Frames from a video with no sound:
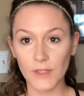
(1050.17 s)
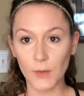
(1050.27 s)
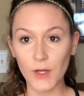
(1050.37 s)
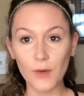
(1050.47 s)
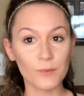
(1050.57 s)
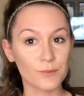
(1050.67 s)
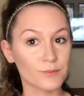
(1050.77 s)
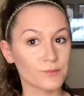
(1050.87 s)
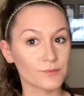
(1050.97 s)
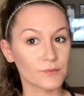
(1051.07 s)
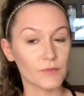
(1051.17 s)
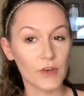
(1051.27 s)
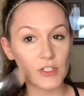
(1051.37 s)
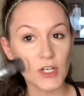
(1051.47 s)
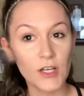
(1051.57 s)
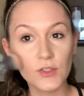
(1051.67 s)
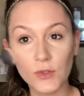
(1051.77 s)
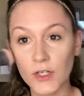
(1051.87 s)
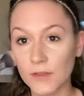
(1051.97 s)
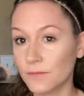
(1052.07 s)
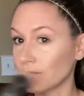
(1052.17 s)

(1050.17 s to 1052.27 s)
There we go. Fresh contour.